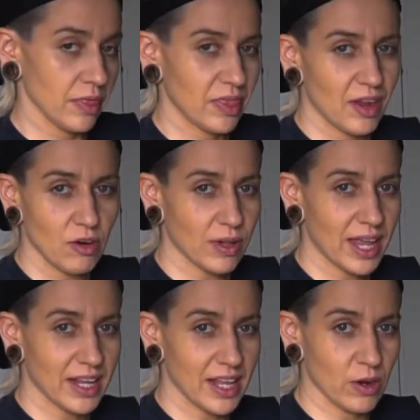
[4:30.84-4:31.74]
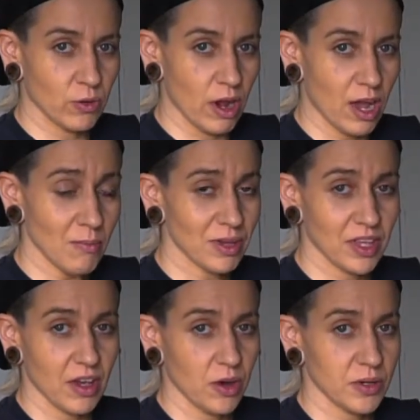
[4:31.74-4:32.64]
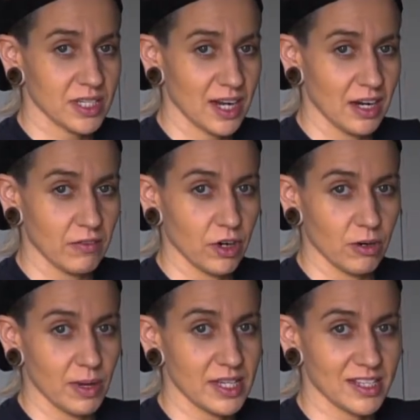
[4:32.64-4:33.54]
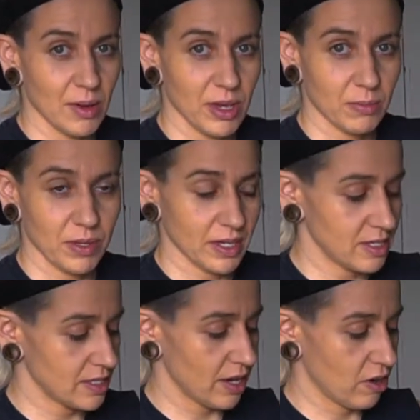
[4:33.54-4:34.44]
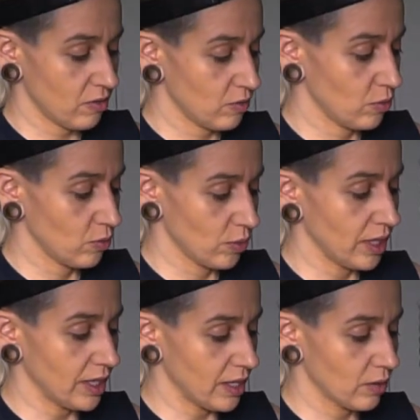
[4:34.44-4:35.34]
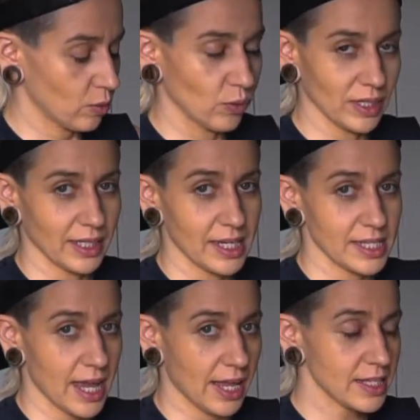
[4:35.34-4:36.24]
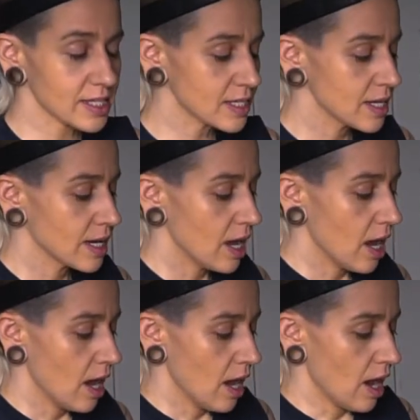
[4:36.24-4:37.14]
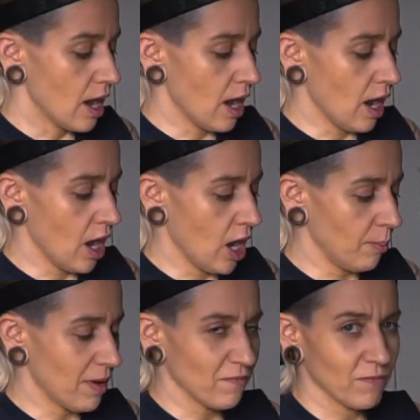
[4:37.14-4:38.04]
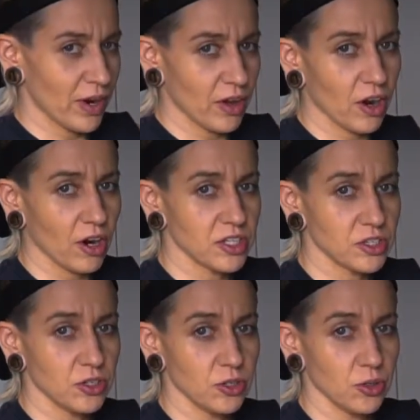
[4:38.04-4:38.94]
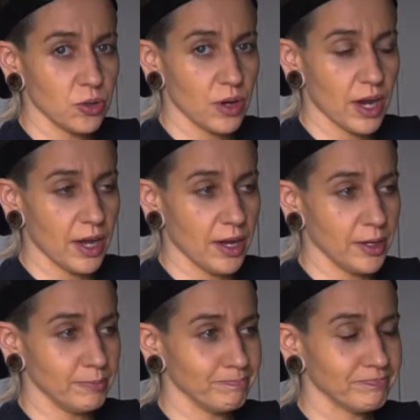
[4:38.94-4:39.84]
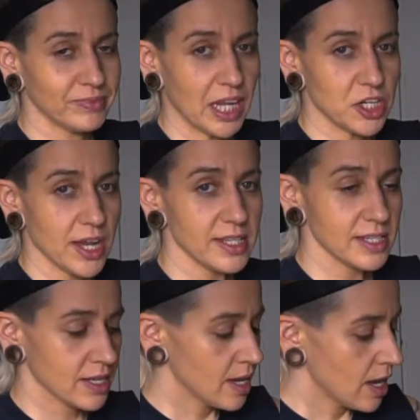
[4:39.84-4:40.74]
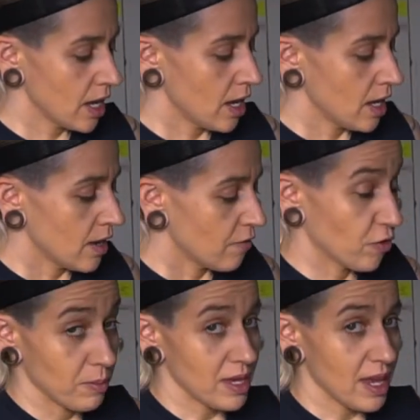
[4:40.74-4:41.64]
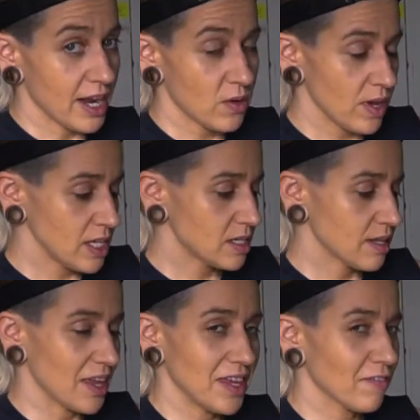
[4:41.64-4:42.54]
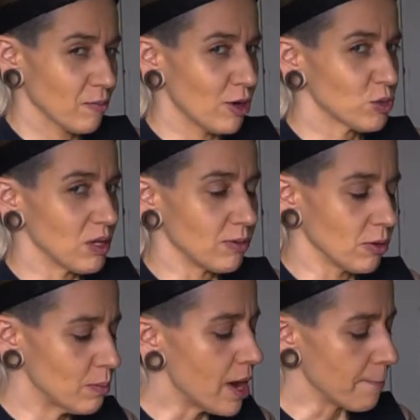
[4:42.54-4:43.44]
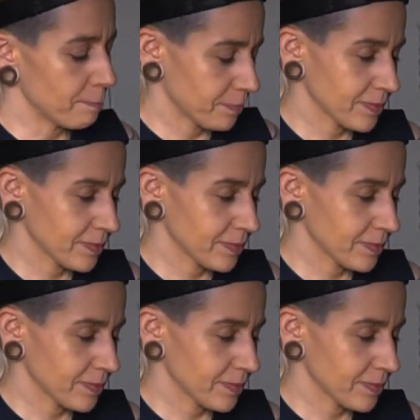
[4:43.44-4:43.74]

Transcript: they're okay to eat raw, but they always kind of hurt my stomach because they're really, really intense um, and very hard to um, digest. For me, anyways, I think for most people, but